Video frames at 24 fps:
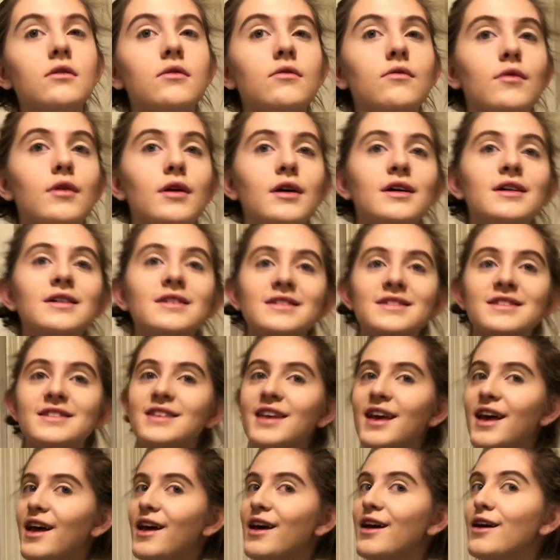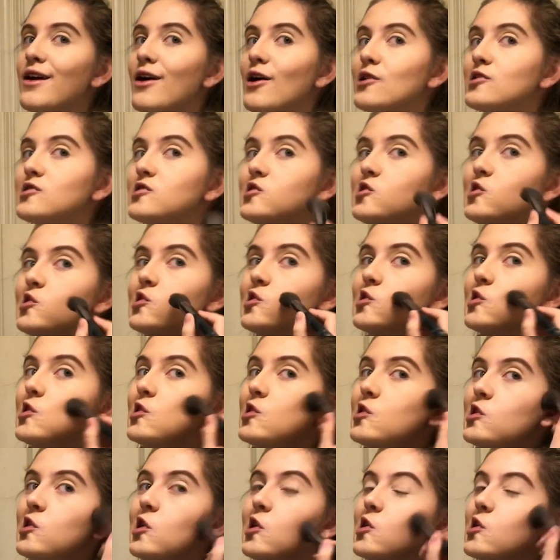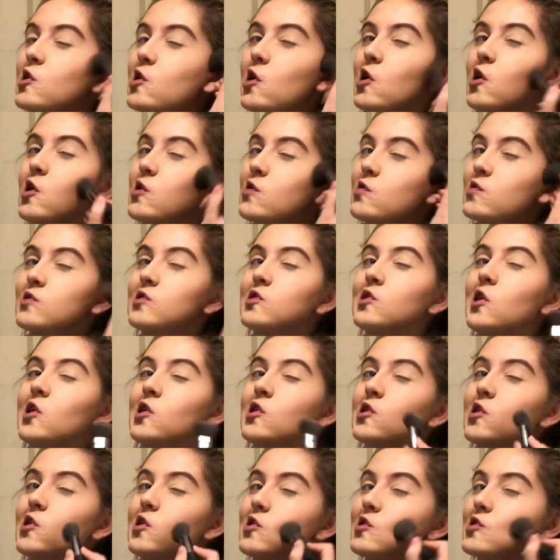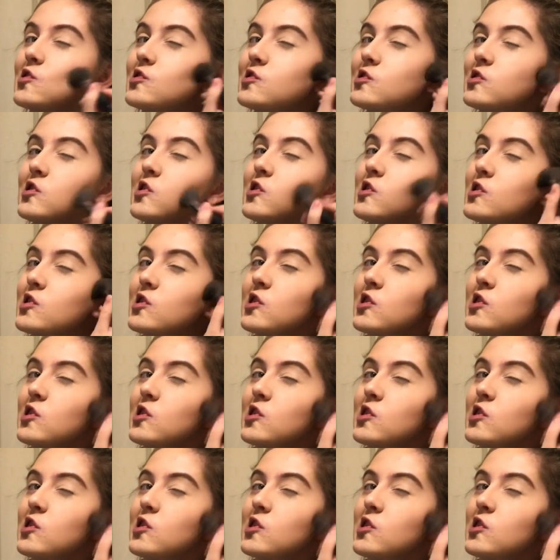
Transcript: was Constantine, and Connor was the other Constantine,